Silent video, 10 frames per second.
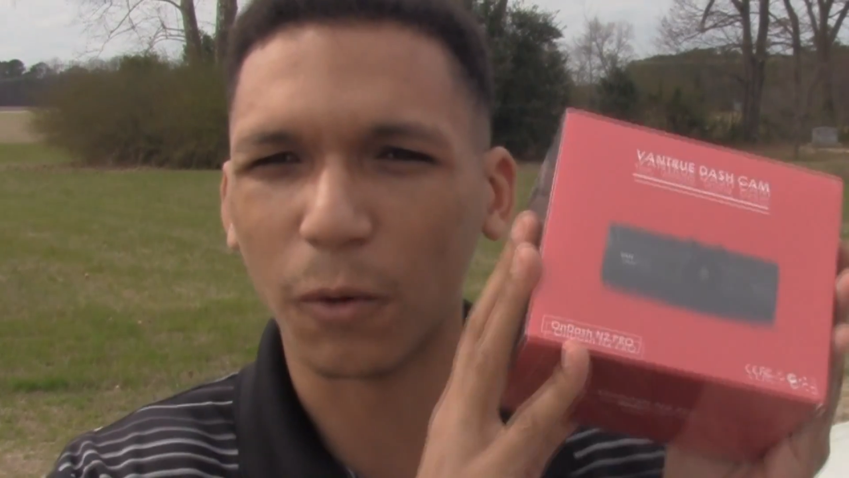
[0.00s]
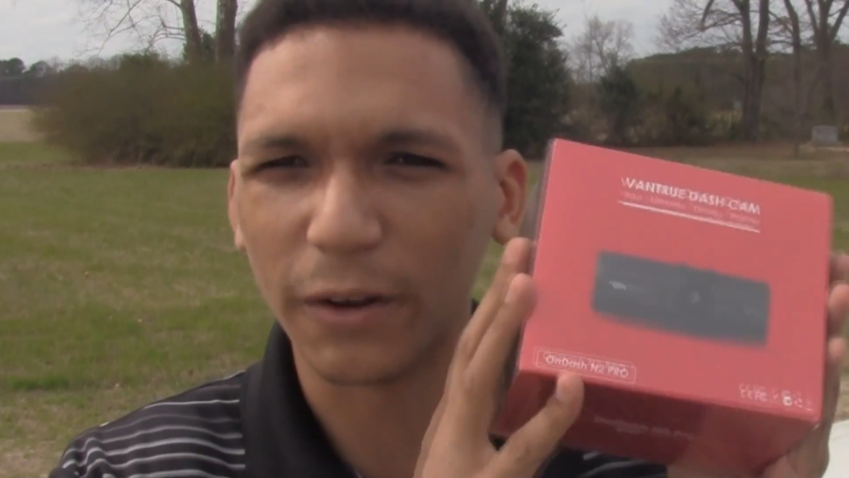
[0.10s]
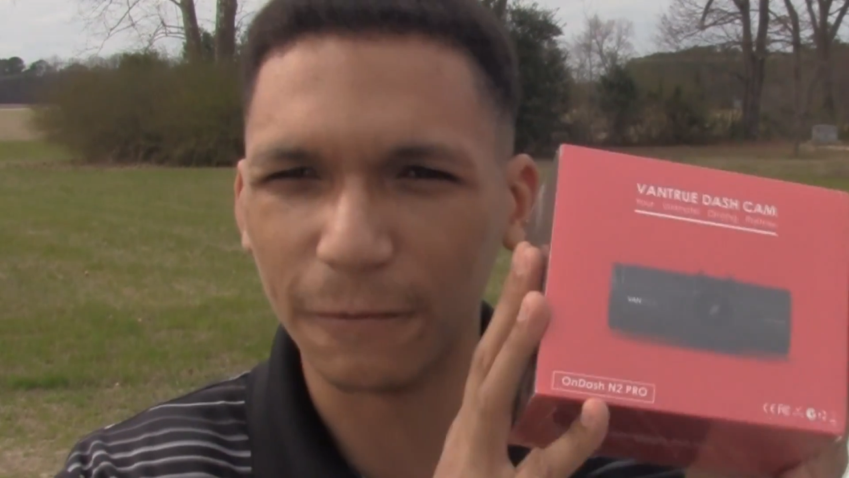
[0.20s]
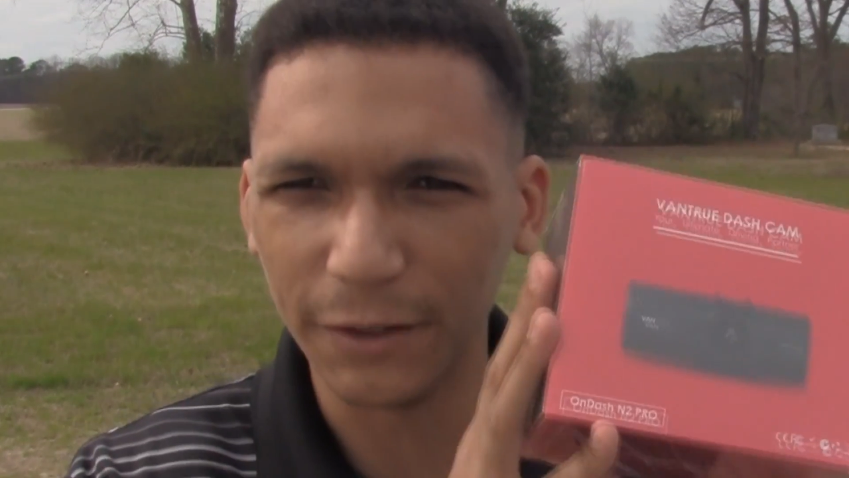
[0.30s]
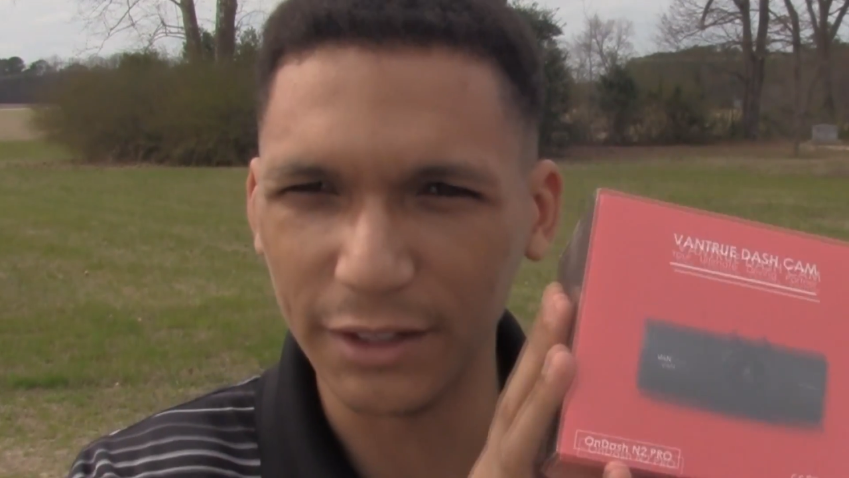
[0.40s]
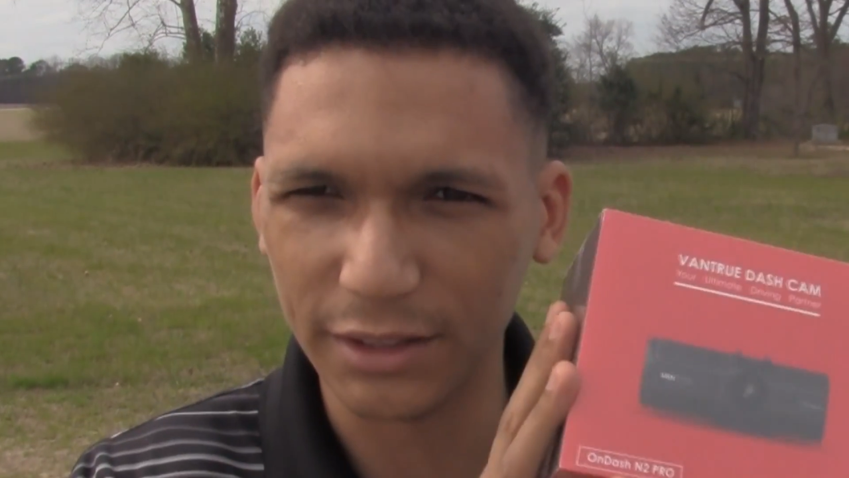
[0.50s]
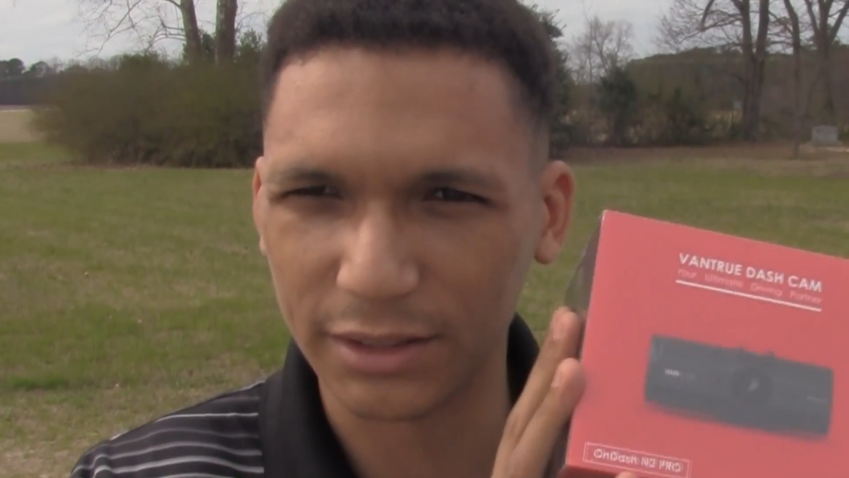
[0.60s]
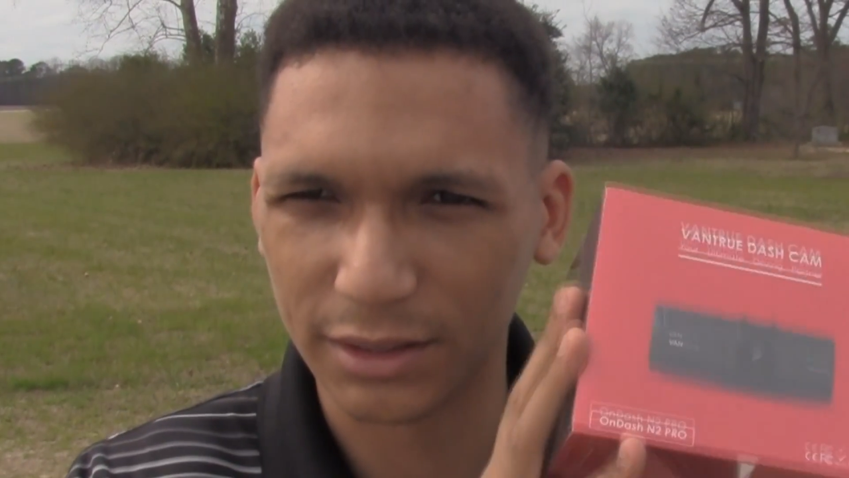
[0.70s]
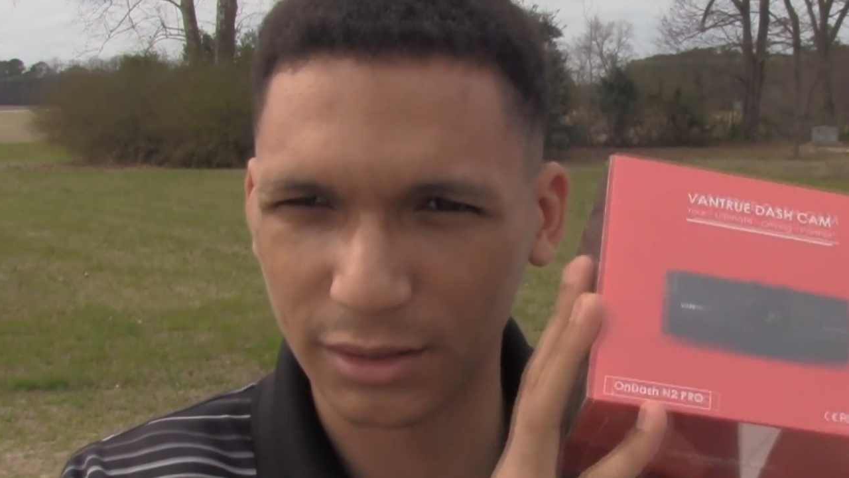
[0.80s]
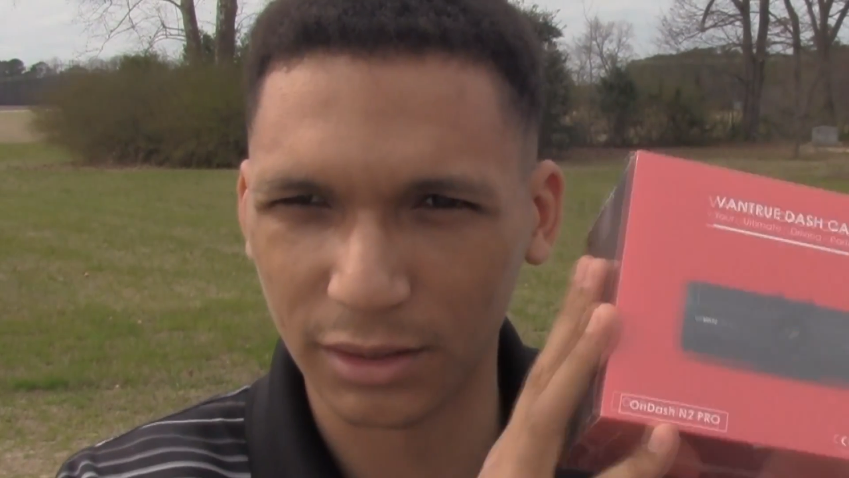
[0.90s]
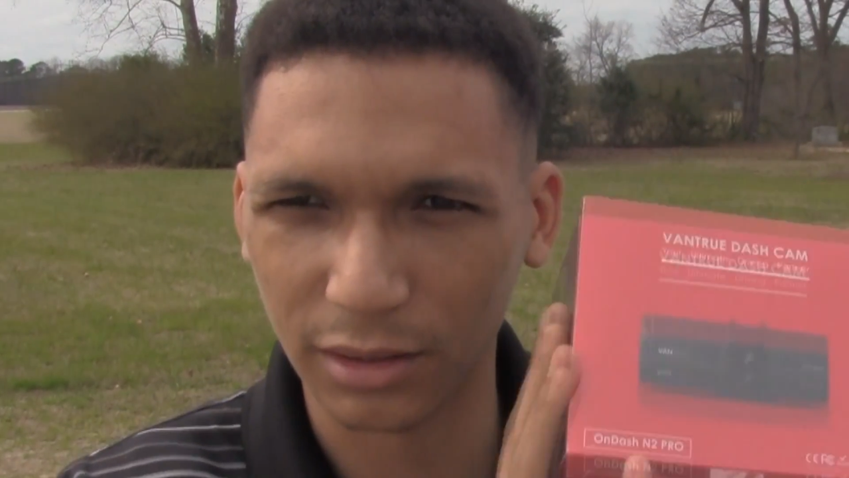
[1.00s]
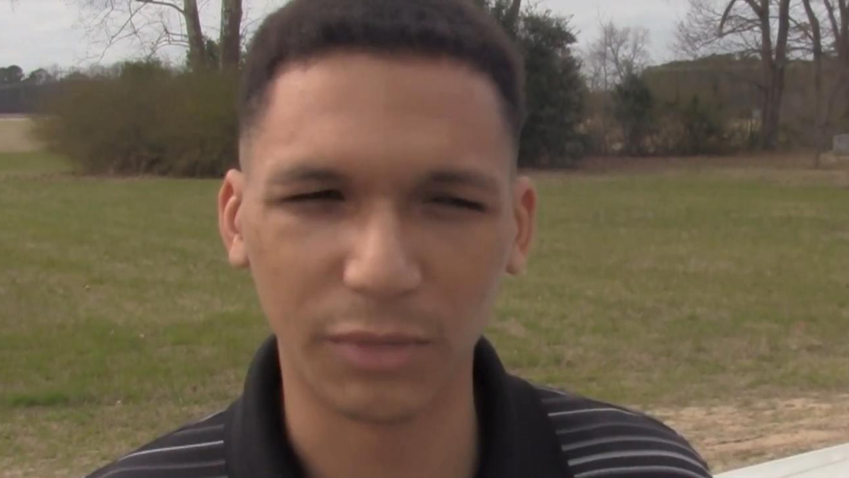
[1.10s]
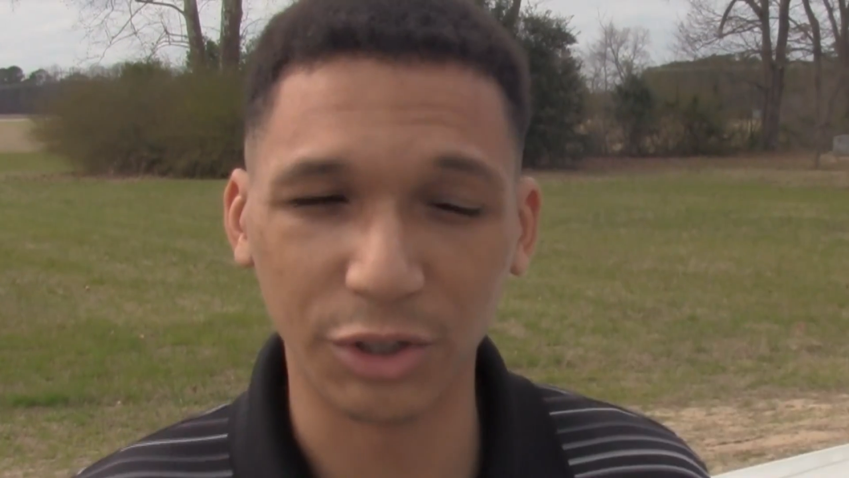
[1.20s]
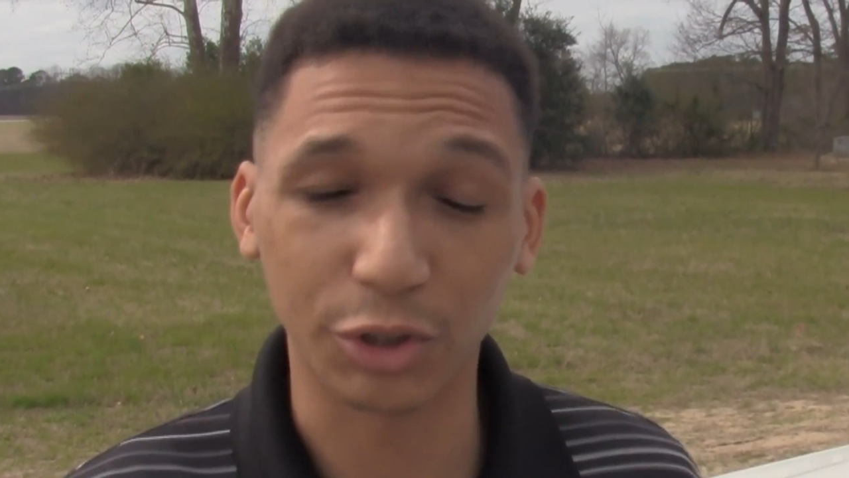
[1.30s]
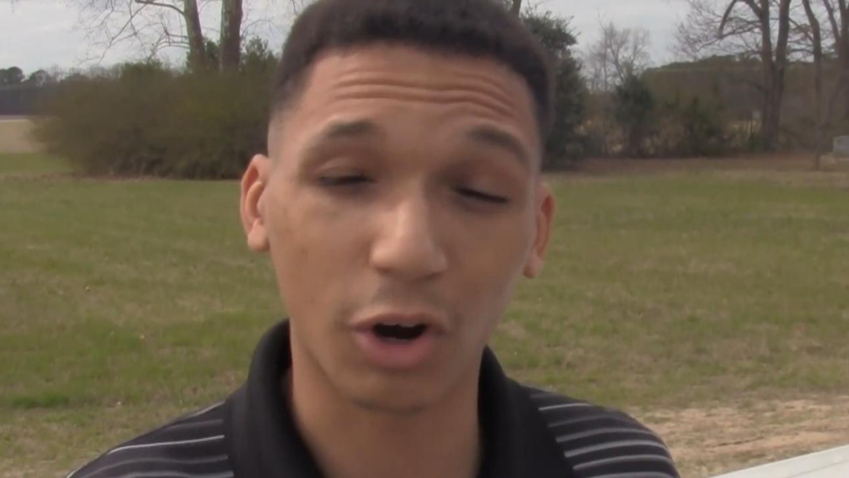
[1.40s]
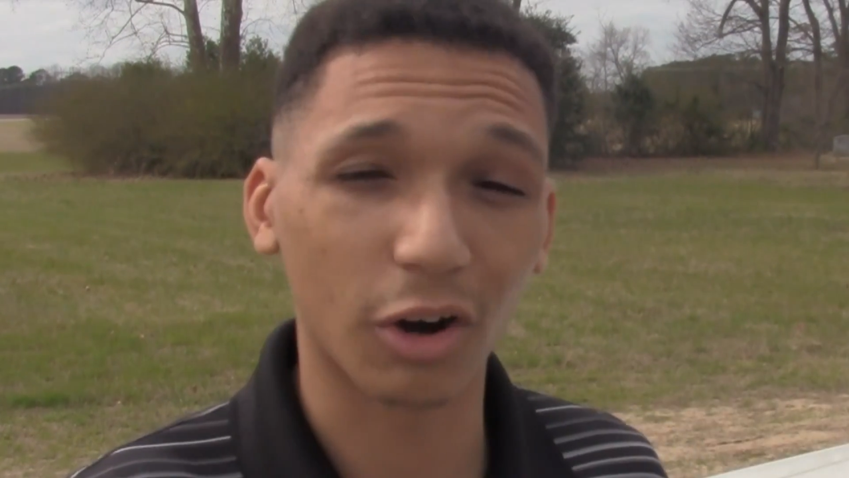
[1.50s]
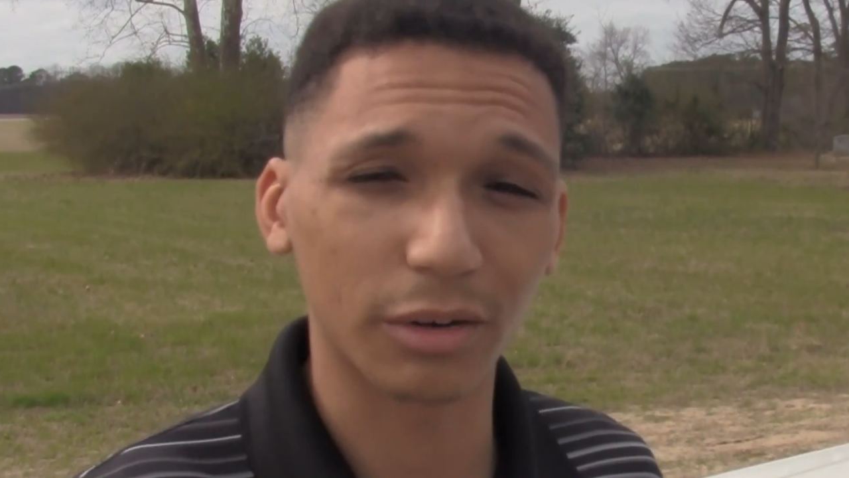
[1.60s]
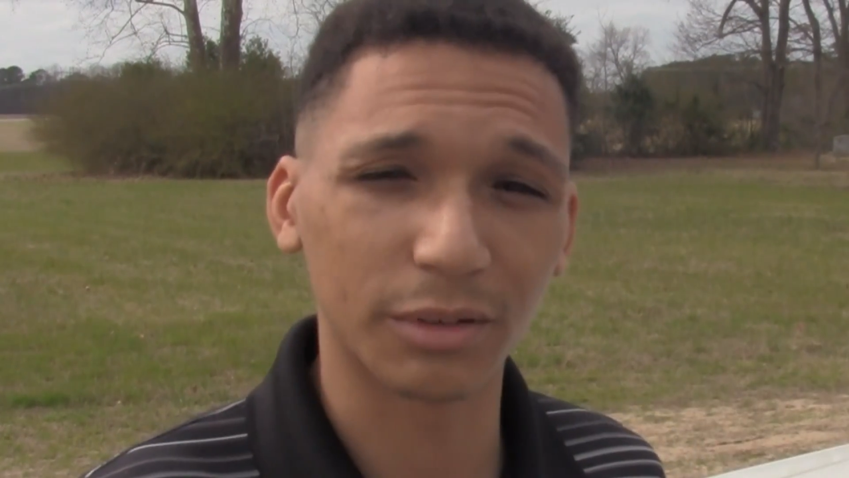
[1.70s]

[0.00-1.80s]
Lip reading: one of these in your car,